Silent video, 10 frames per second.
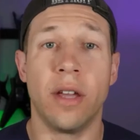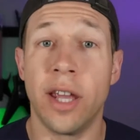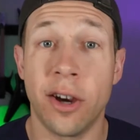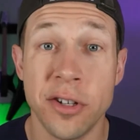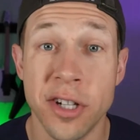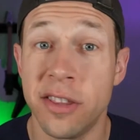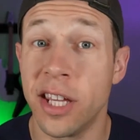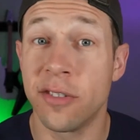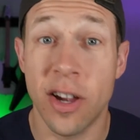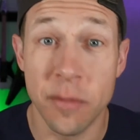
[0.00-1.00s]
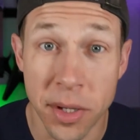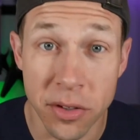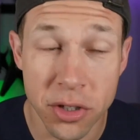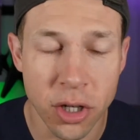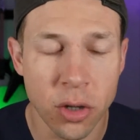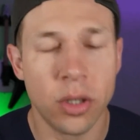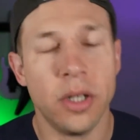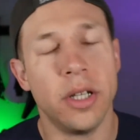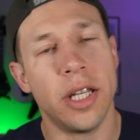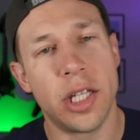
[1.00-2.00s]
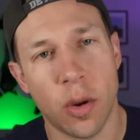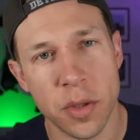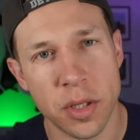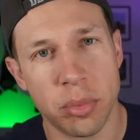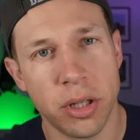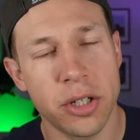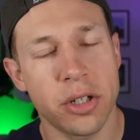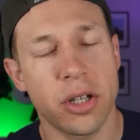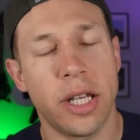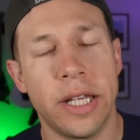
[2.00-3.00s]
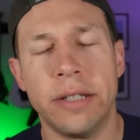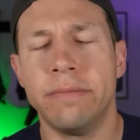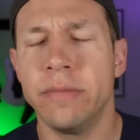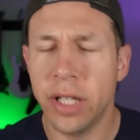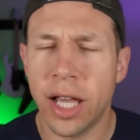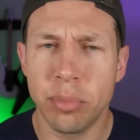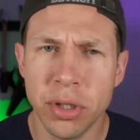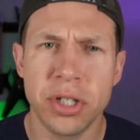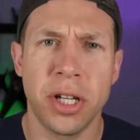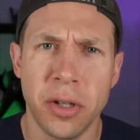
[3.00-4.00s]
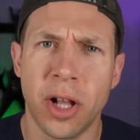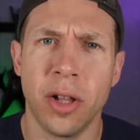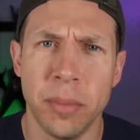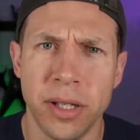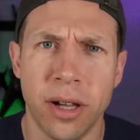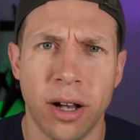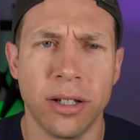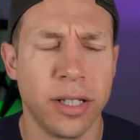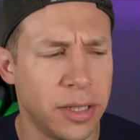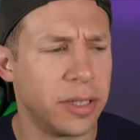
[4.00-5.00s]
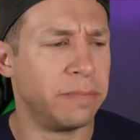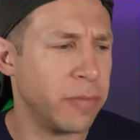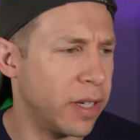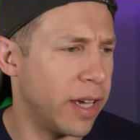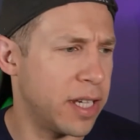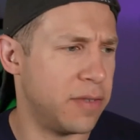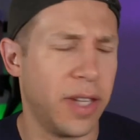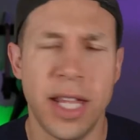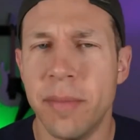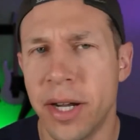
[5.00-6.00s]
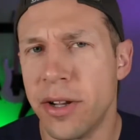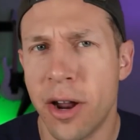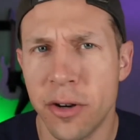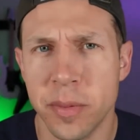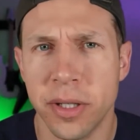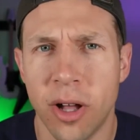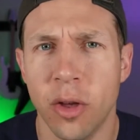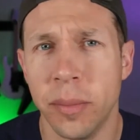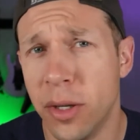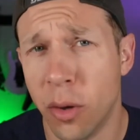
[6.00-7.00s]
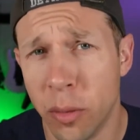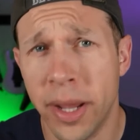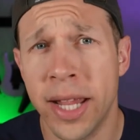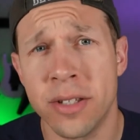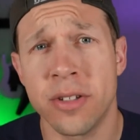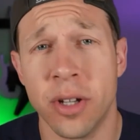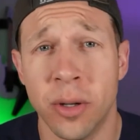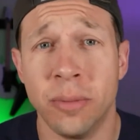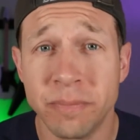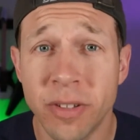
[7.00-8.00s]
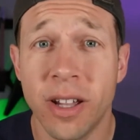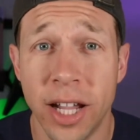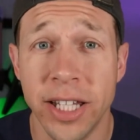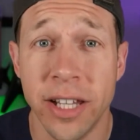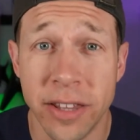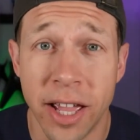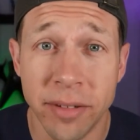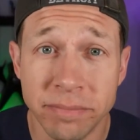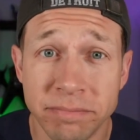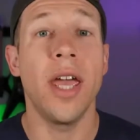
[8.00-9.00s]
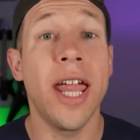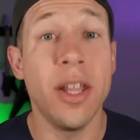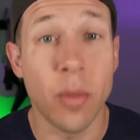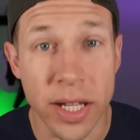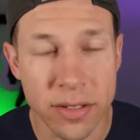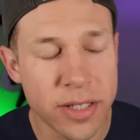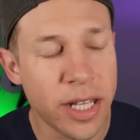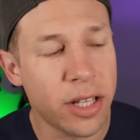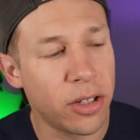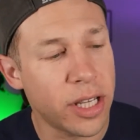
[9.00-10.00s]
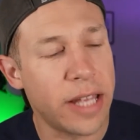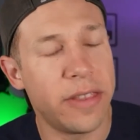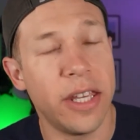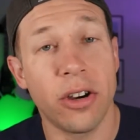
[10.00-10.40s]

Hey RJ, thanks for having me on the show. It's always a pleasure, and I appreciate you calling me young, because as of late my daughter has been calling me an old man, so I needed that. Anyways, let's take a look at the